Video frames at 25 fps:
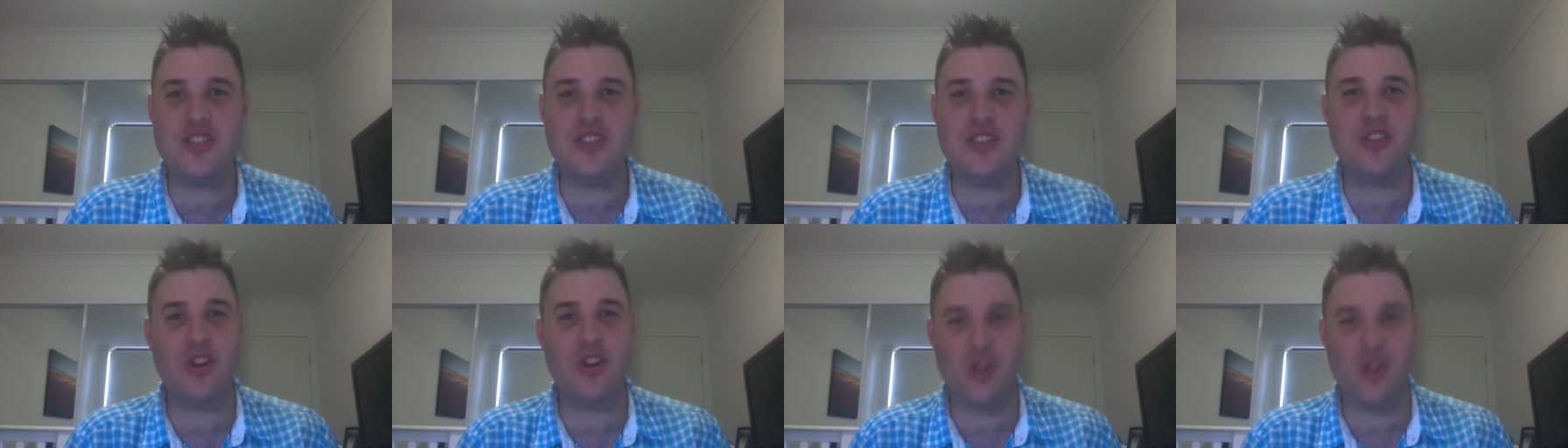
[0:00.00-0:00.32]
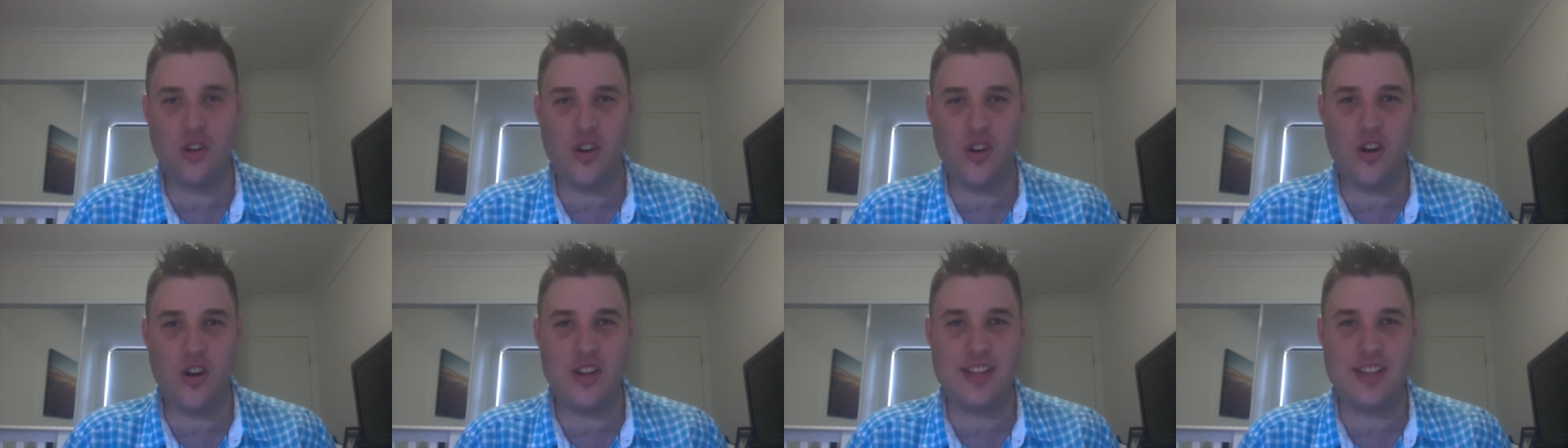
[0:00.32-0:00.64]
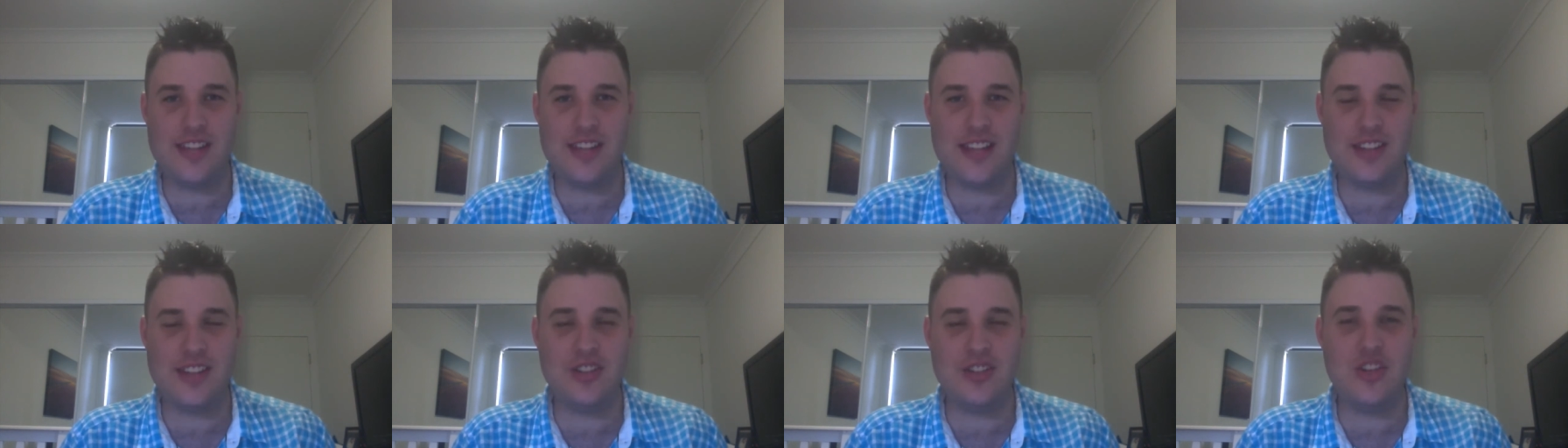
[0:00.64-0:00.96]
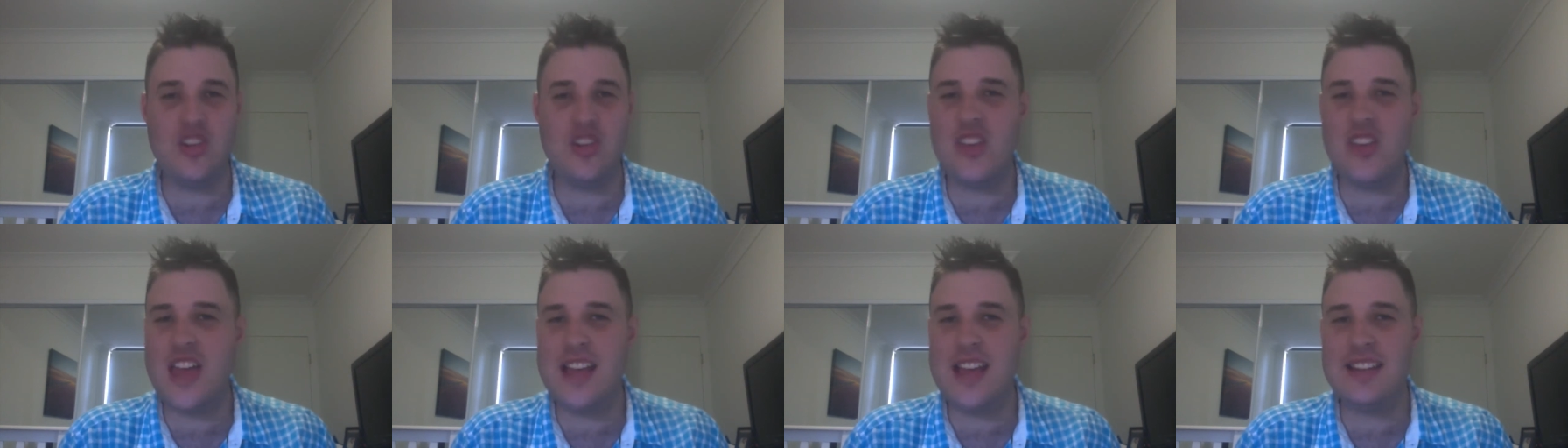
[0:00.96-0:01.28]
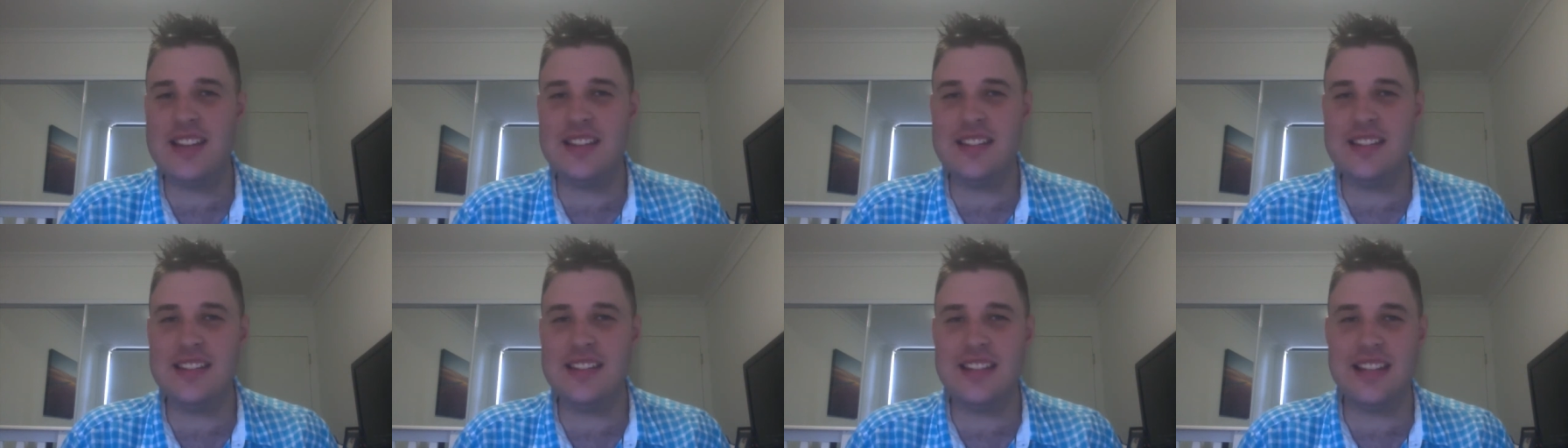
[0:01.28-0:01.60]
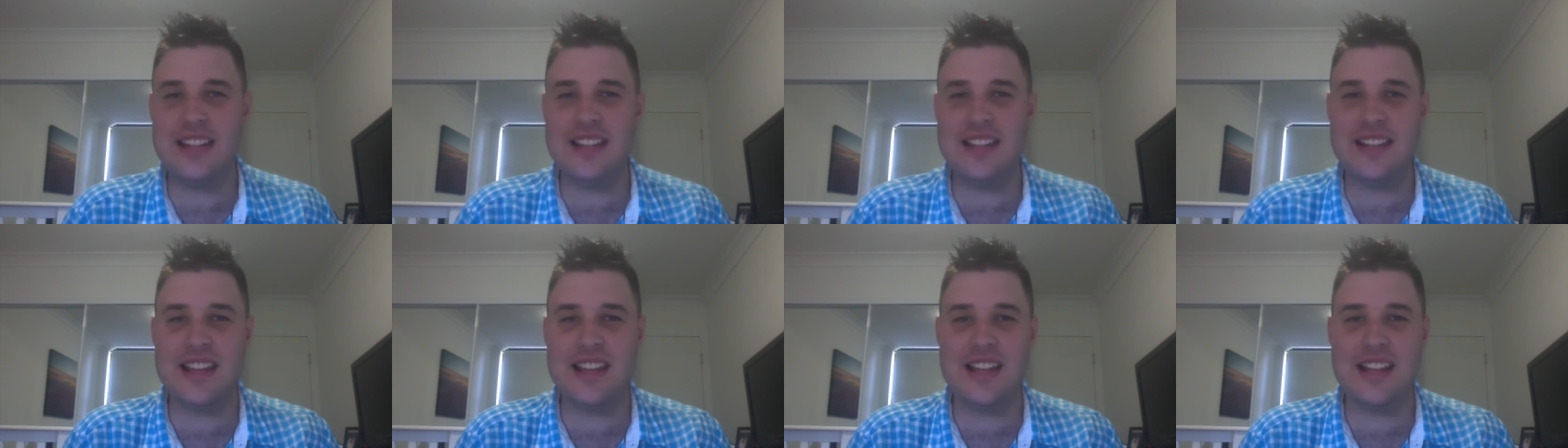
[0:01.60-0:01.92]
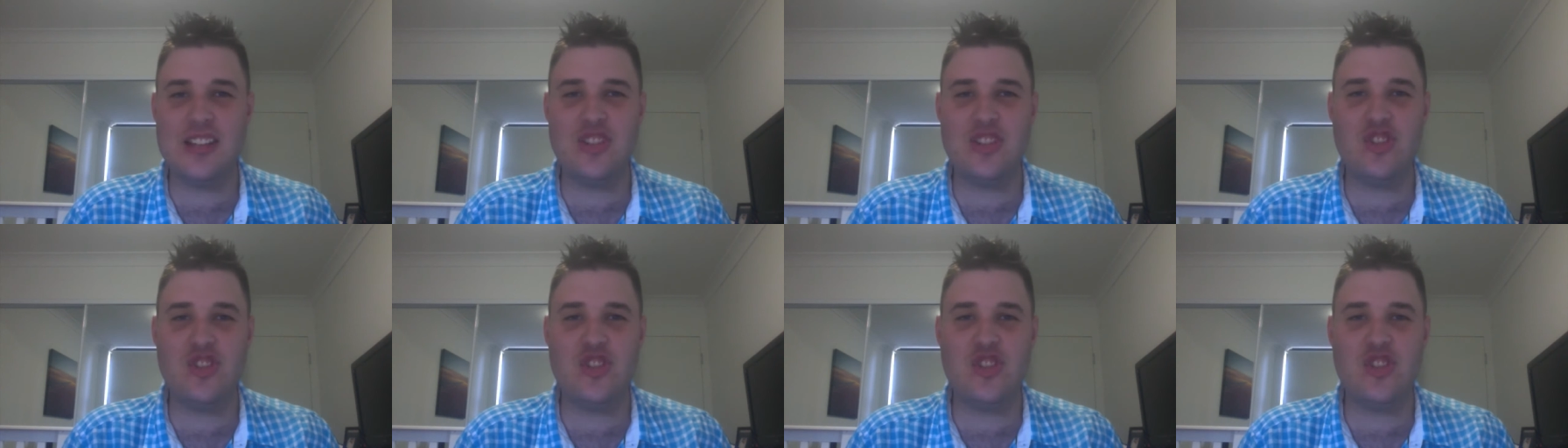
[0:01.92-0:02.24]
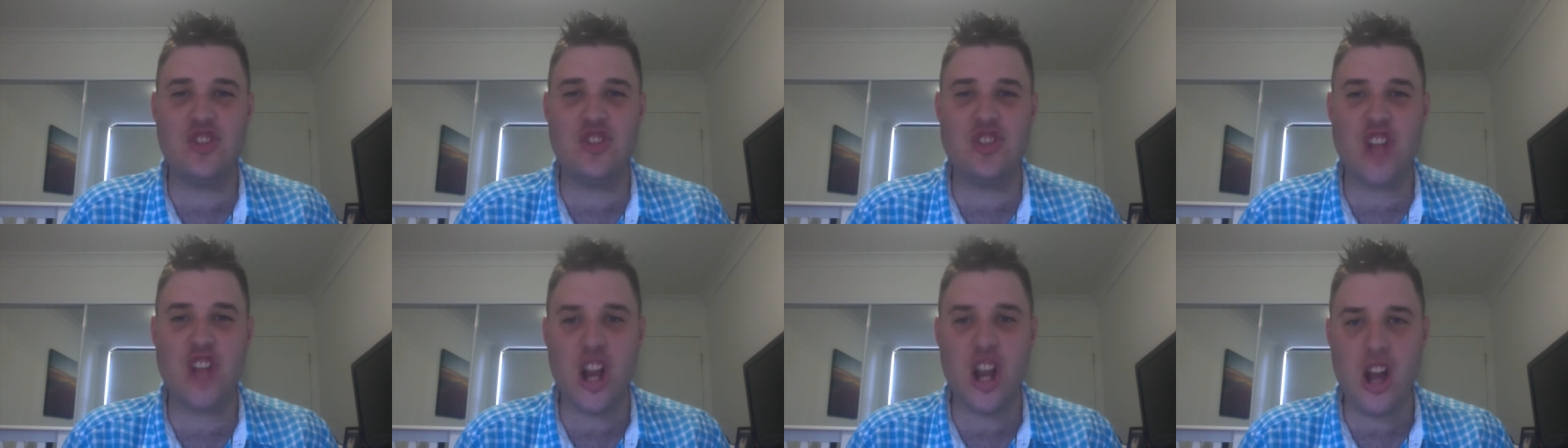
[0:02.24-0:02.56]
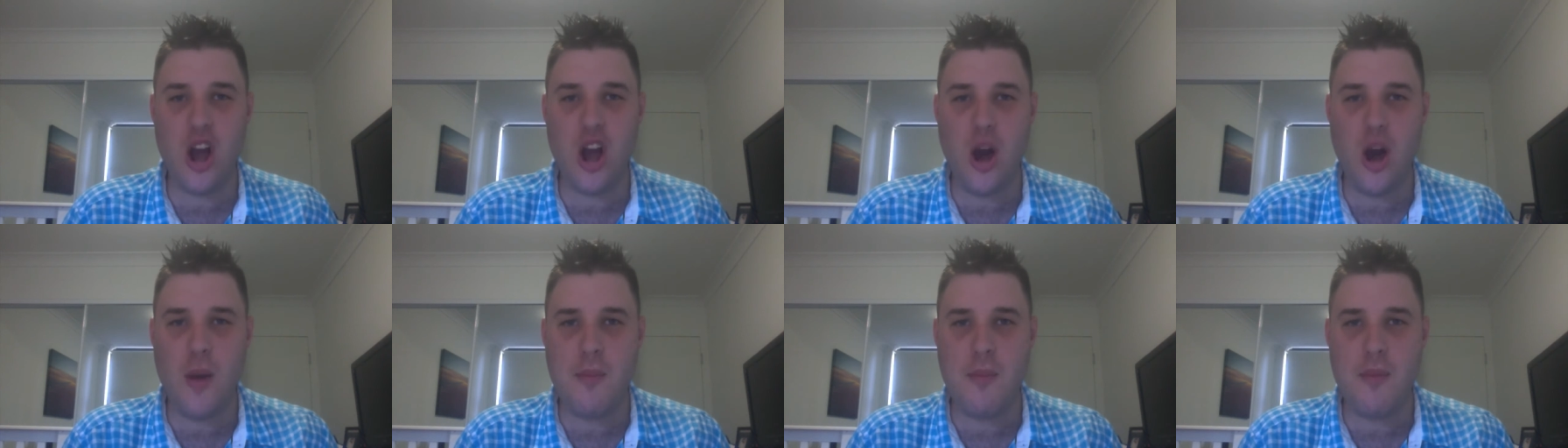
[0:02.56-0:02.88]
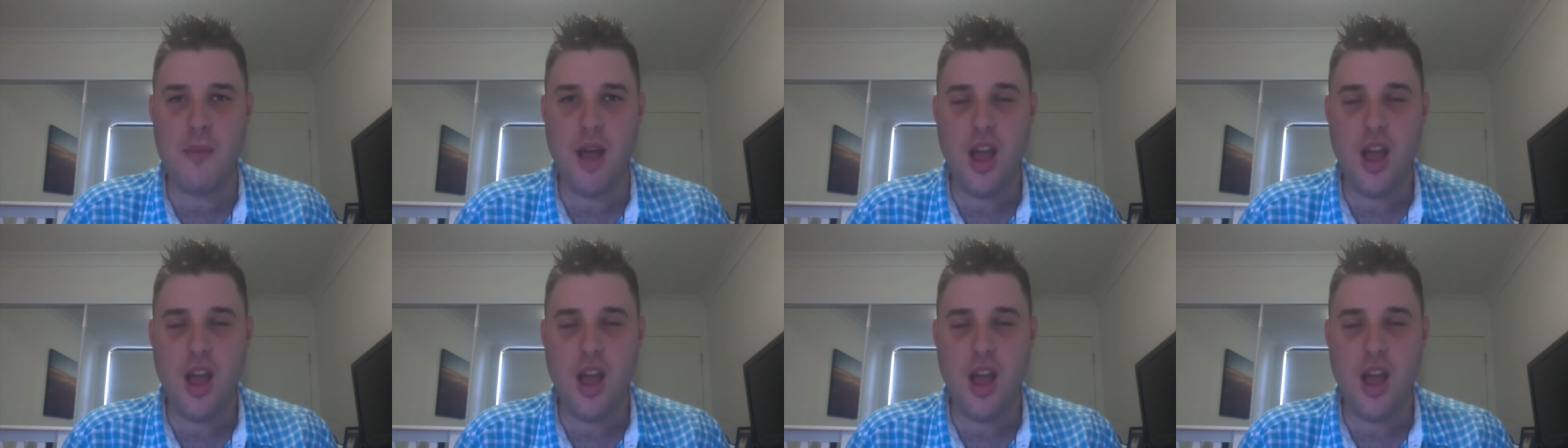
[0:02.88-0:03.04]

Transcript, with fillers: Song Contest 2016 Stockholm